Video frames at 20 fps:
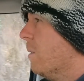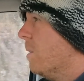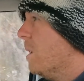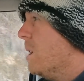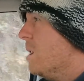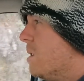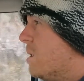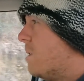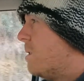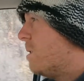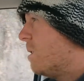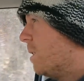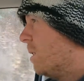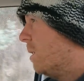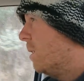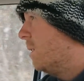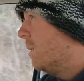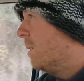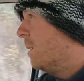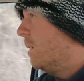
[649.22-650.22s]
the winch.
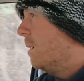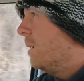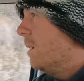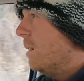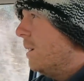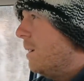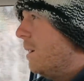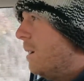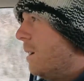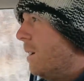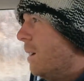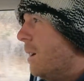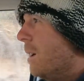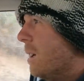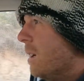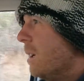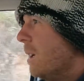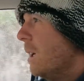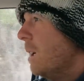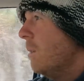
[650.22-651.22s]
I
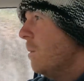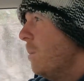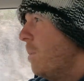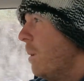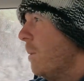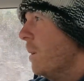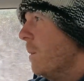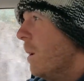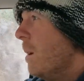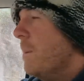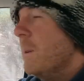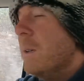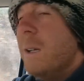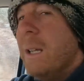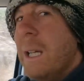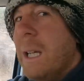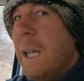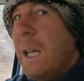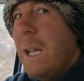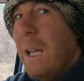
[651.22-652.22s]
don't know, we probably won't be
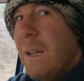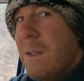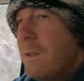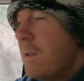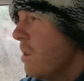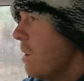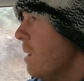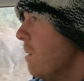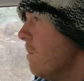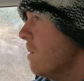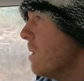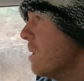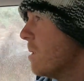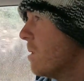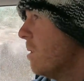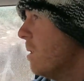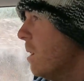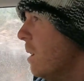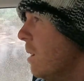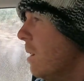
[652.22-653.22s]
doing anything extreme, which is
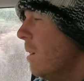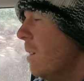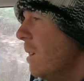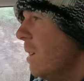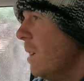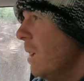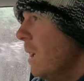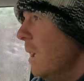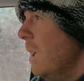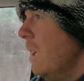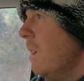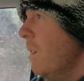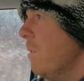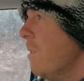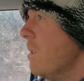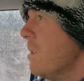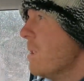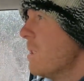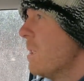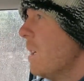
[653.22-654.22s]
good.
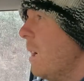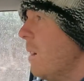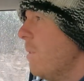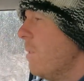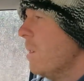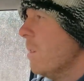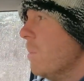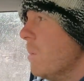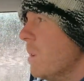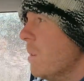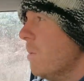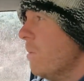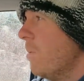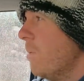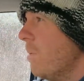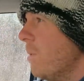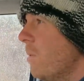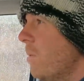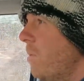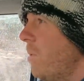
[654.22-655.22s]
We're just after a bit of
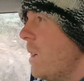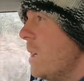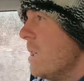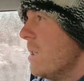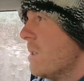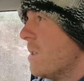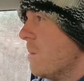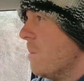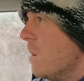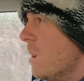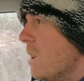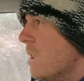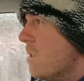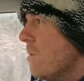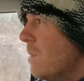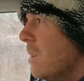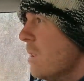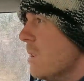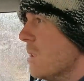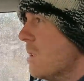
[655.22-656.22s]
fun, some nice
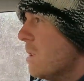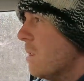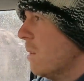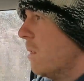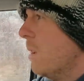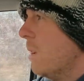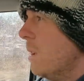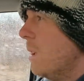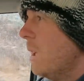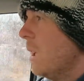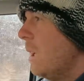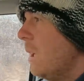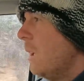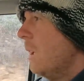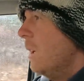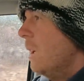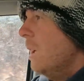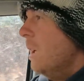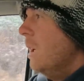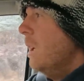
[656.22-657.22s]
views, looking around.
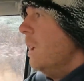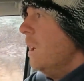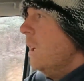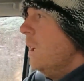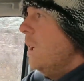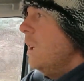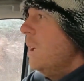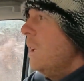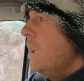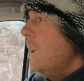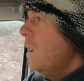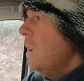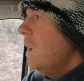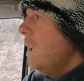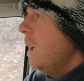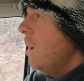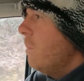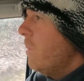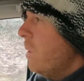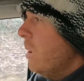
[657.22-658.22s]

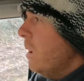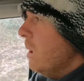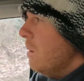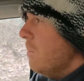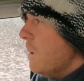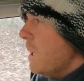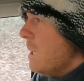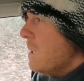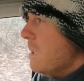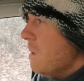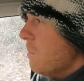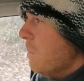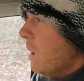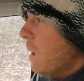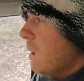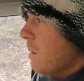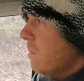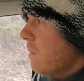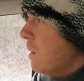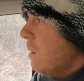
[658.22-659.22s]
Absolutely amazing
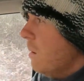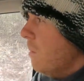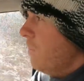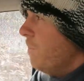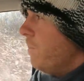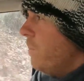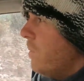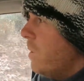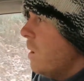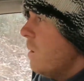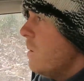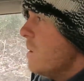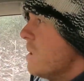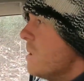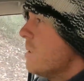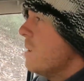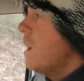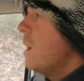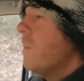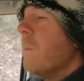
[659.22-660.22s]
part of the world. So we
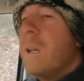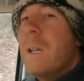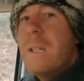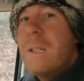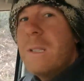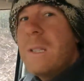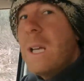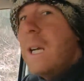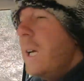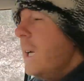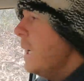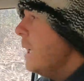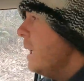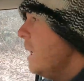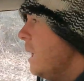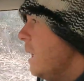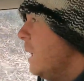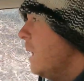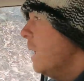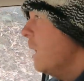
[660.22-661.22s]
decided we're going to
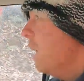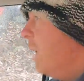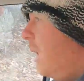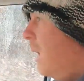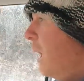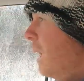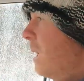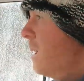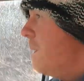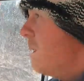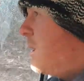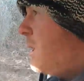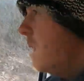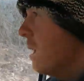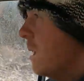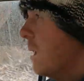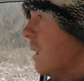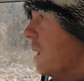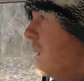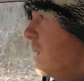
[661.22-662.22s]
stay at
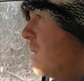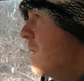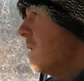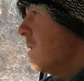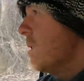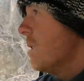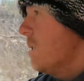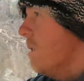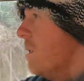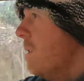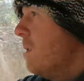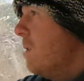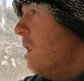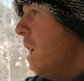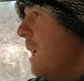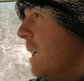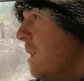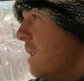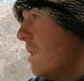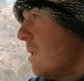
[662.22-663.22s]

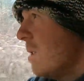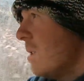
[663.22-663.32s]
Jake